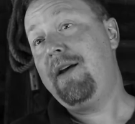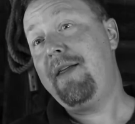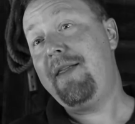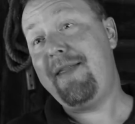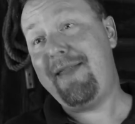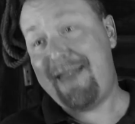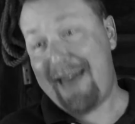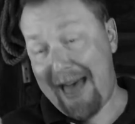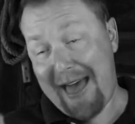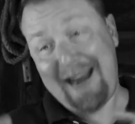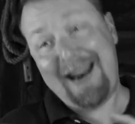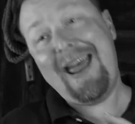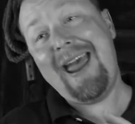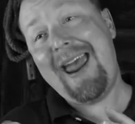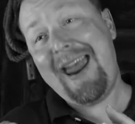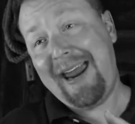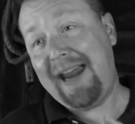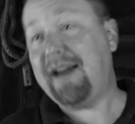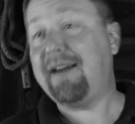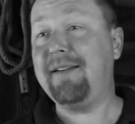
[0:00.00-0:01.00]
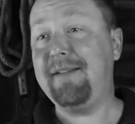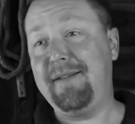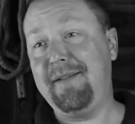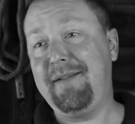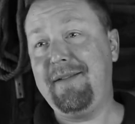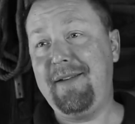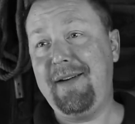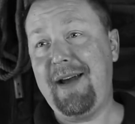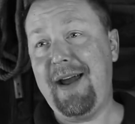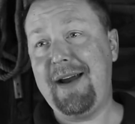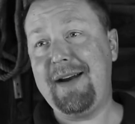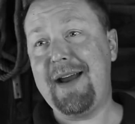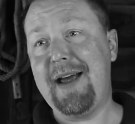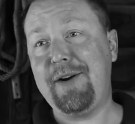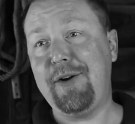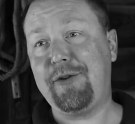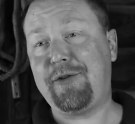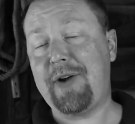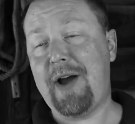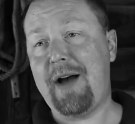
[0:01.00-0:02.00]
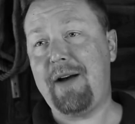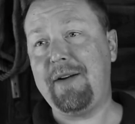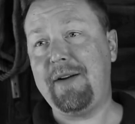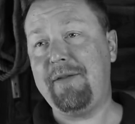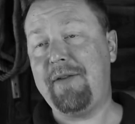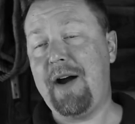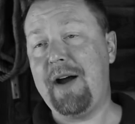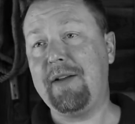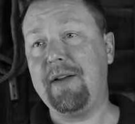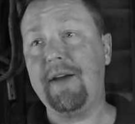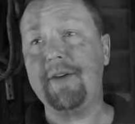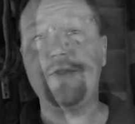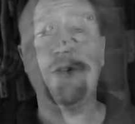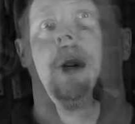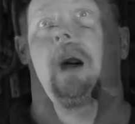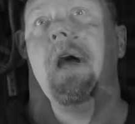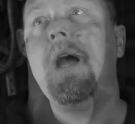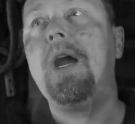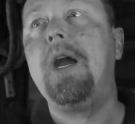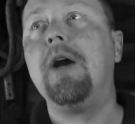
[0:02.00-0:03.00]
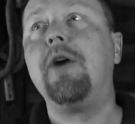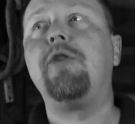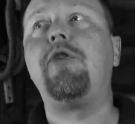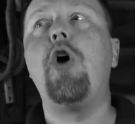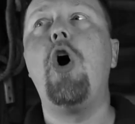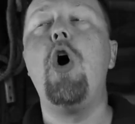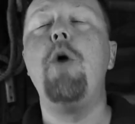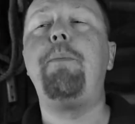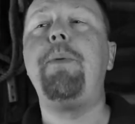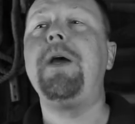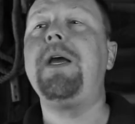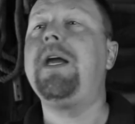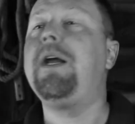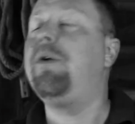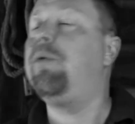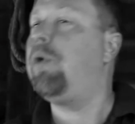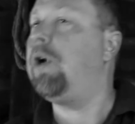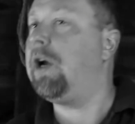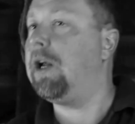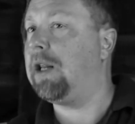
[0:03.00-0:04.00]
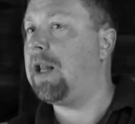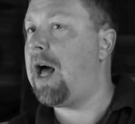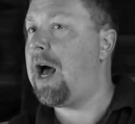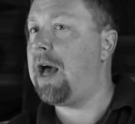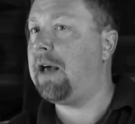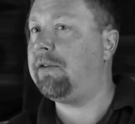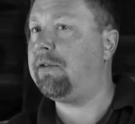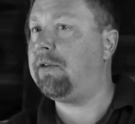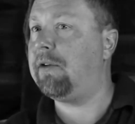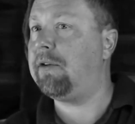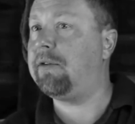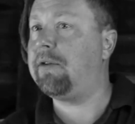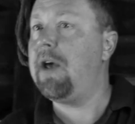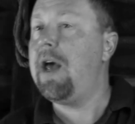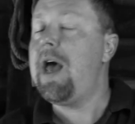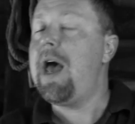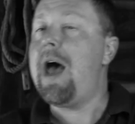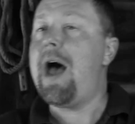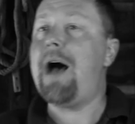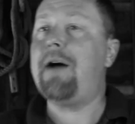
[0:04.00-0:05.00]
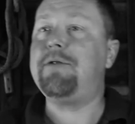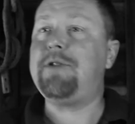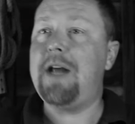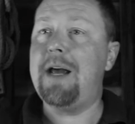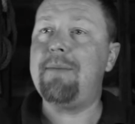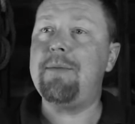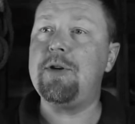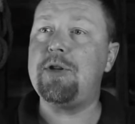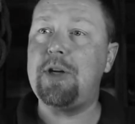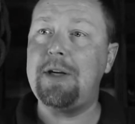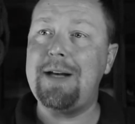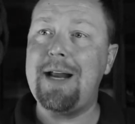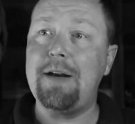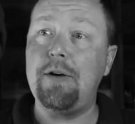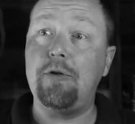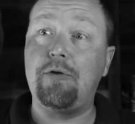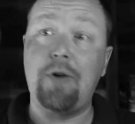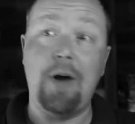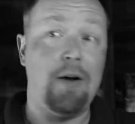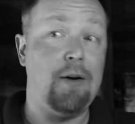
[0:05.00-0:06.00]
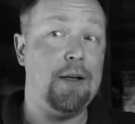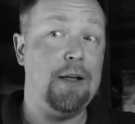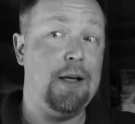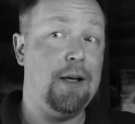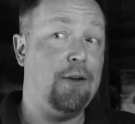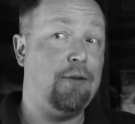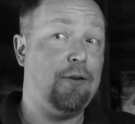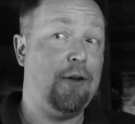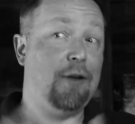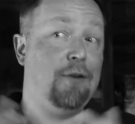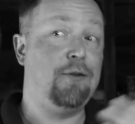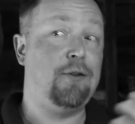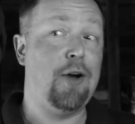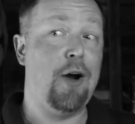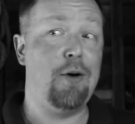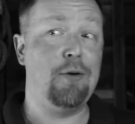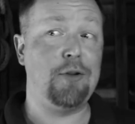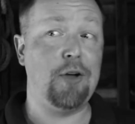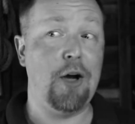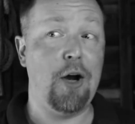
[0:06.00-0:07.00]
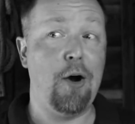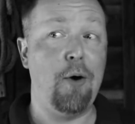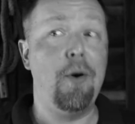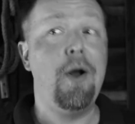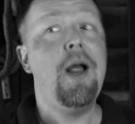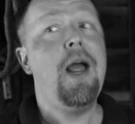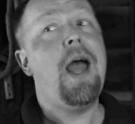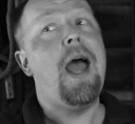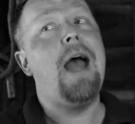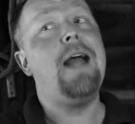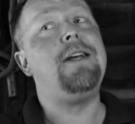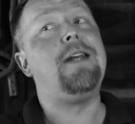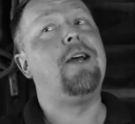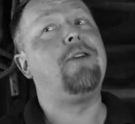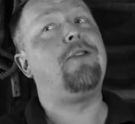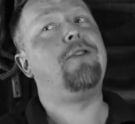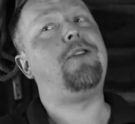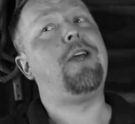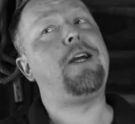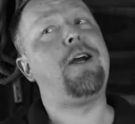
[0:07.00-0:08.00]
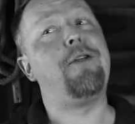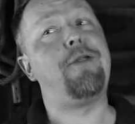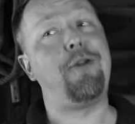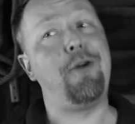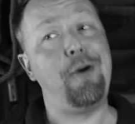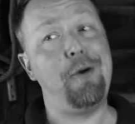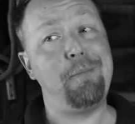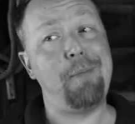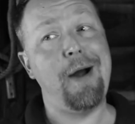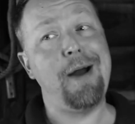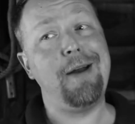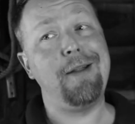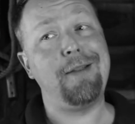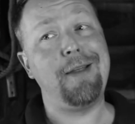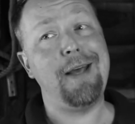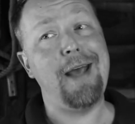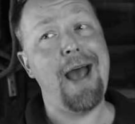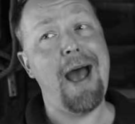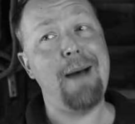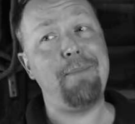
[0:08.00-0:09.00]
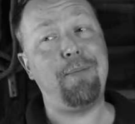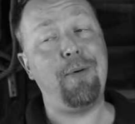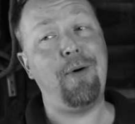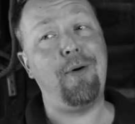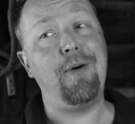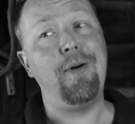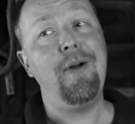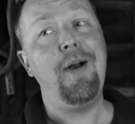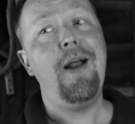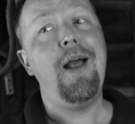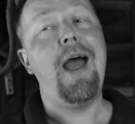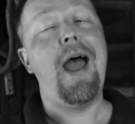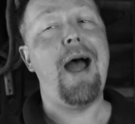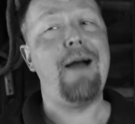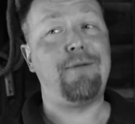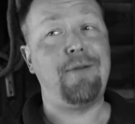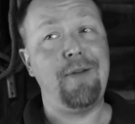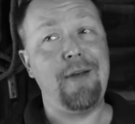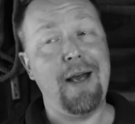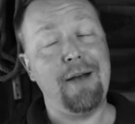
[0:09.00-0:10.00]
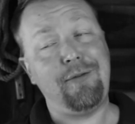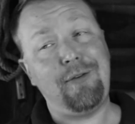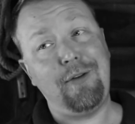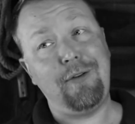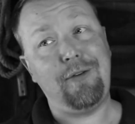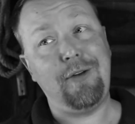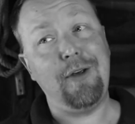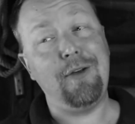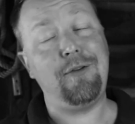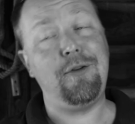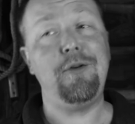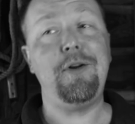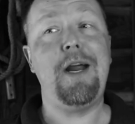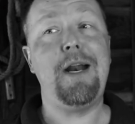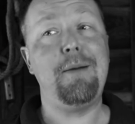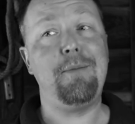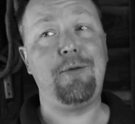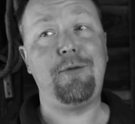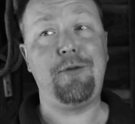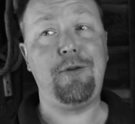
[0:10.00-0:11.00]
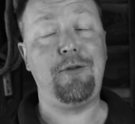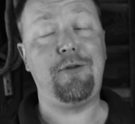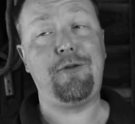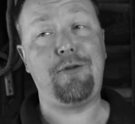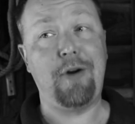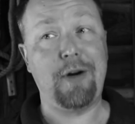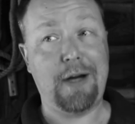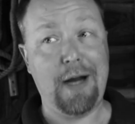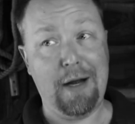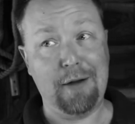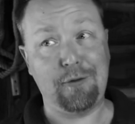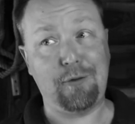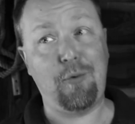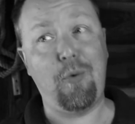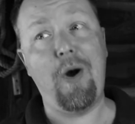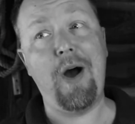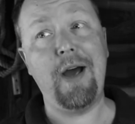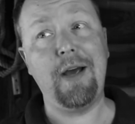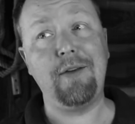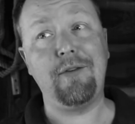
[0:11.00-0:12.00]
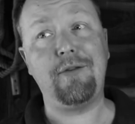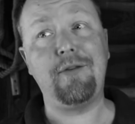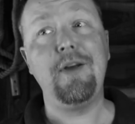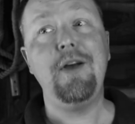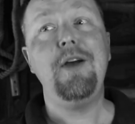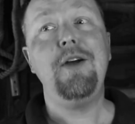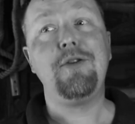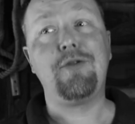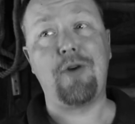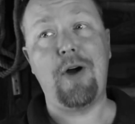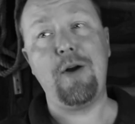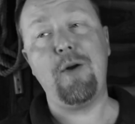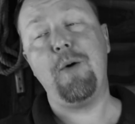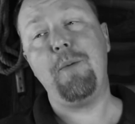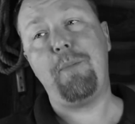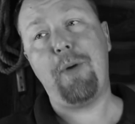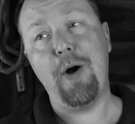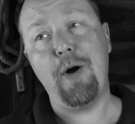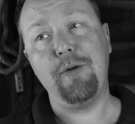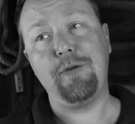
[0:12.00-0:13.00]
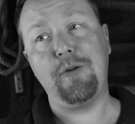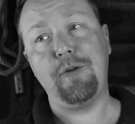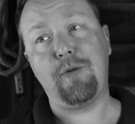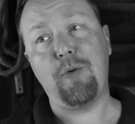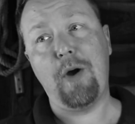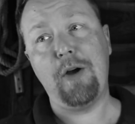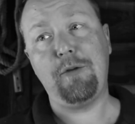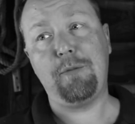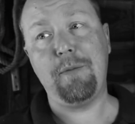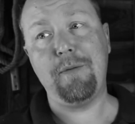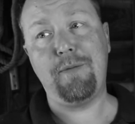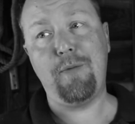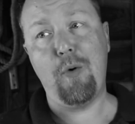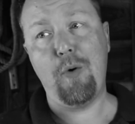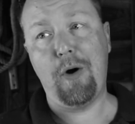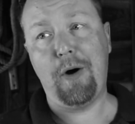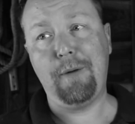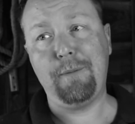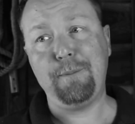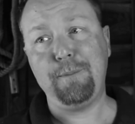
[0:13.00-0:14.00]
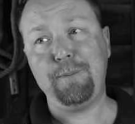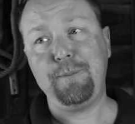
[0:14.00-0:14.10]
that ain't a net neutrality violation. Here's hoping he realizes how damaging net neutrality is in toto and doesn't take a third bite at the apple after the SEC has unanimously struck out twice, trying to impose it twice before.